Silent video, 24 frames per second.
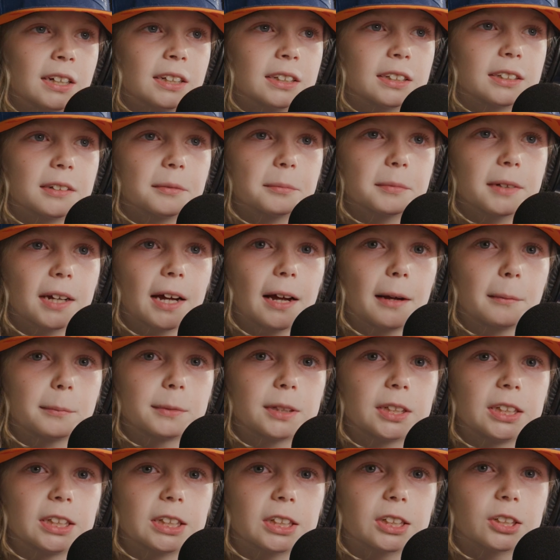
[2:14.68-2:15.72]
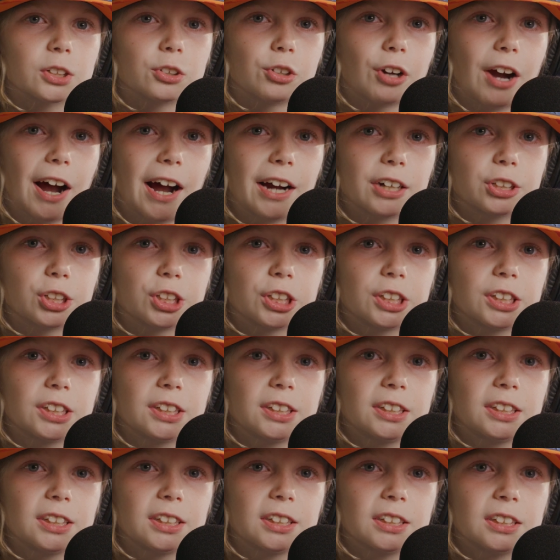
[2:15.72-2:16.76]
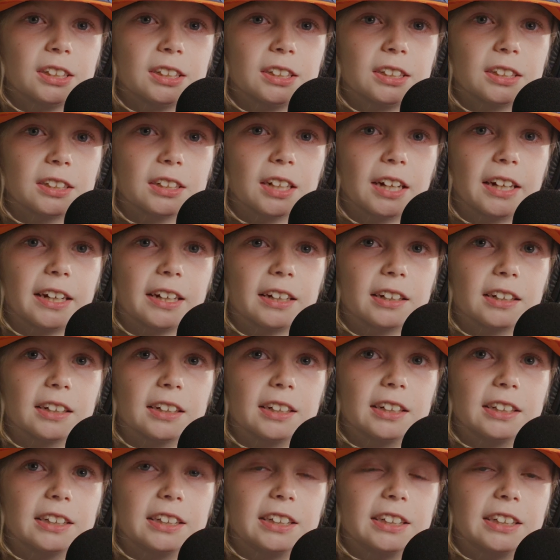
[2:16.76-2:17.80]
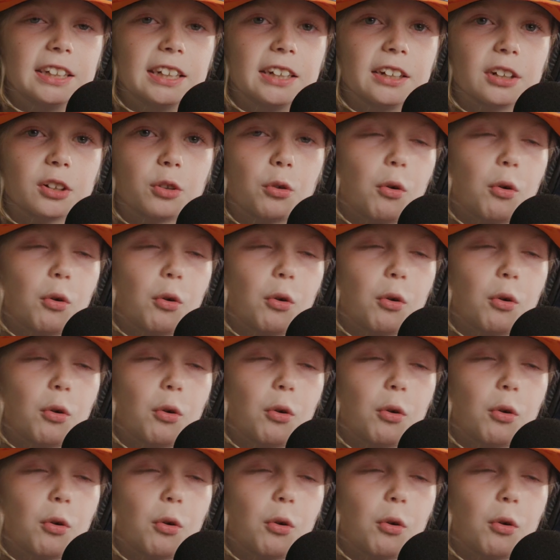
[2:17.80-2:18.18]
Sometimes he crashes like he did not